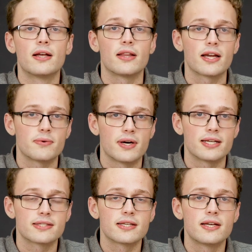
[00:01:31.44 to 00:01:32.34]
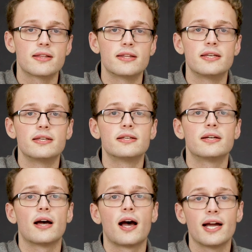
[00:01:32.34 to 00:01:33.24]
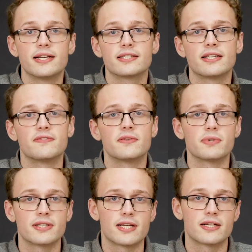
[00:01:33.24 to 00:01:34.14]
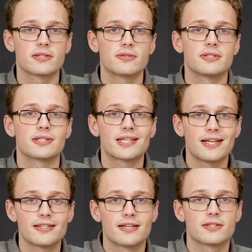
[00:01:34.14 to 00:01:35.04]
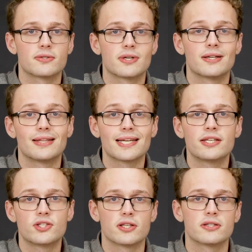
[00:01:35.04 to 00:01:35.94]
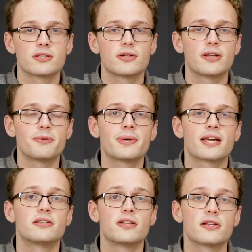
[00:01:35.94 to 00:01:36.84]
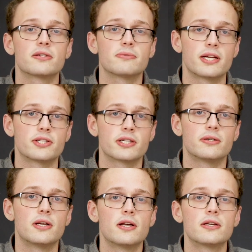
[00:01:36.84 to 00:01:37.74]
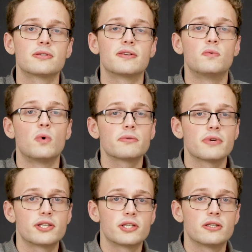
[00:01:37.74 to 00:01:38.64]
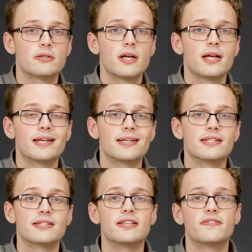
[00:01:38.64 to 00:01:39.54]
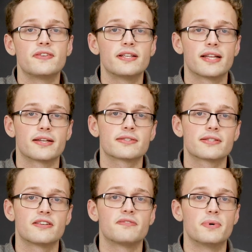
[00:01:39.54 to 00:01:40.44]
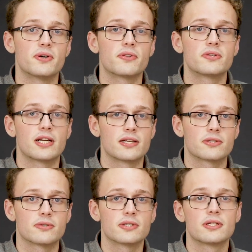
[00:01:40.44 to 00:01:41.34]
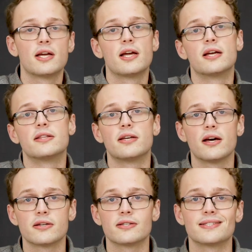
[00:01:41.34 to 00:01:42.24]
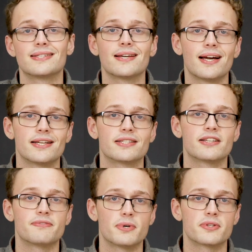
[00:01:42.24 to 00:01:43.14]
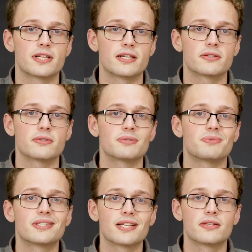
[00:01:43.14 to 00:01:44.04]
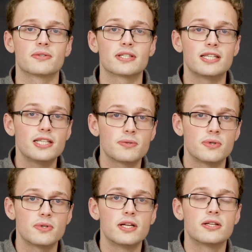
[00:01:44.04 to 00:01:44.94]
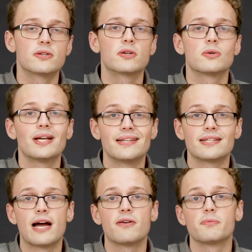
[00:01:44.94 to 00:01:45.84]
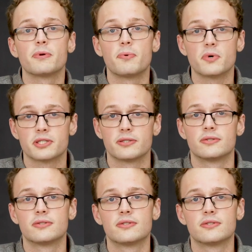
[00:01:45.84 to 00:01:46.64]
Likewise, the height of the real dinosaur and the scale dinosaur are like each other, so they will make another ratio. So we have one ratio is the feet length of both dinosaurs, and the other is the height of both dinosaurs. And we set those equal to create our proportion.